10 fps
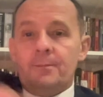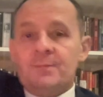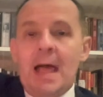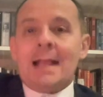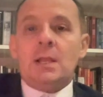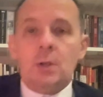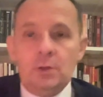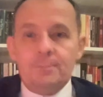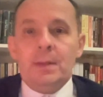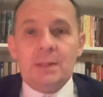that could
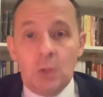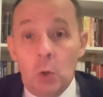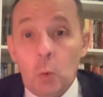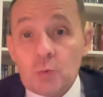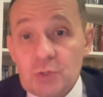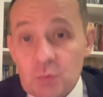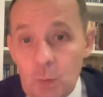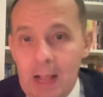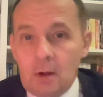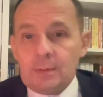have been the cause as
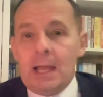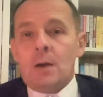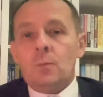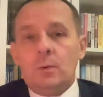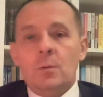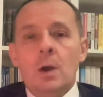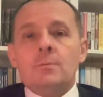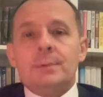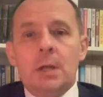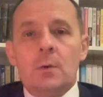well. Now, we
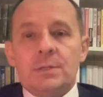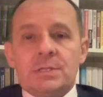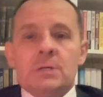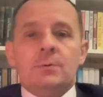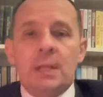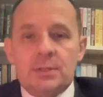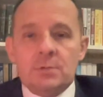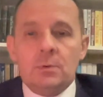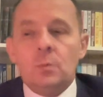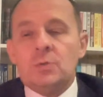won't know until they
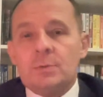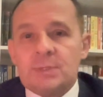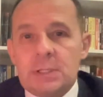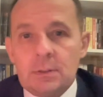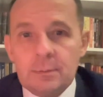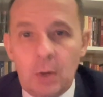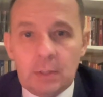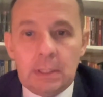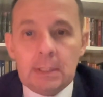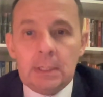do an autopsy on the
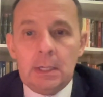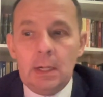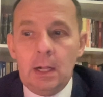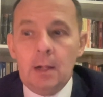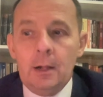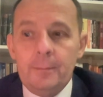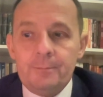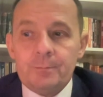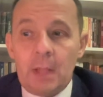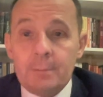body,
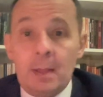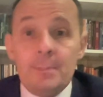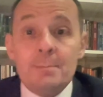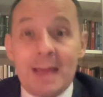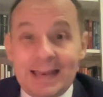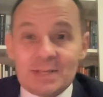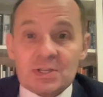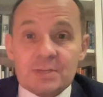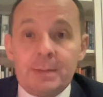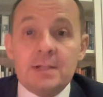and maybe manage
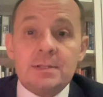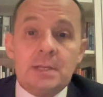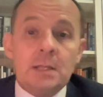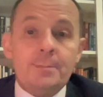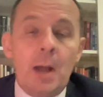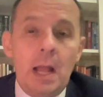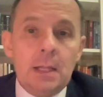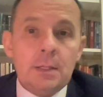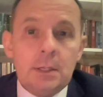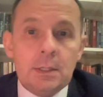to speak to the other
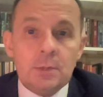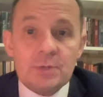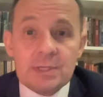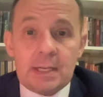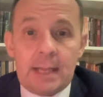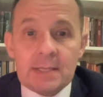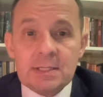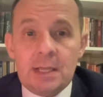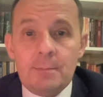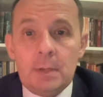pilot that was sitting next
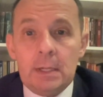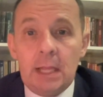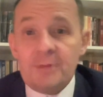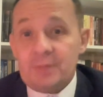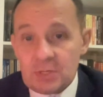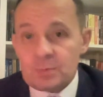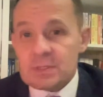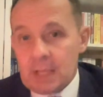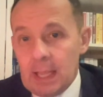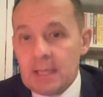to him. If this was
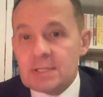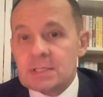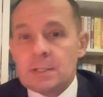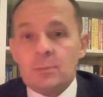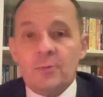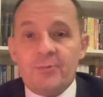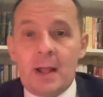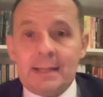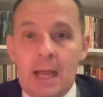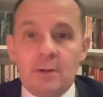the case, then we'll
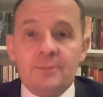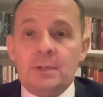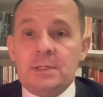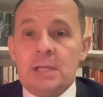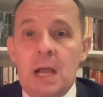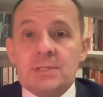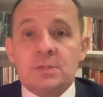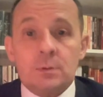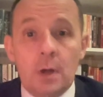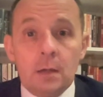find out if they
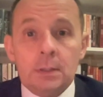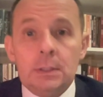de-iced or not.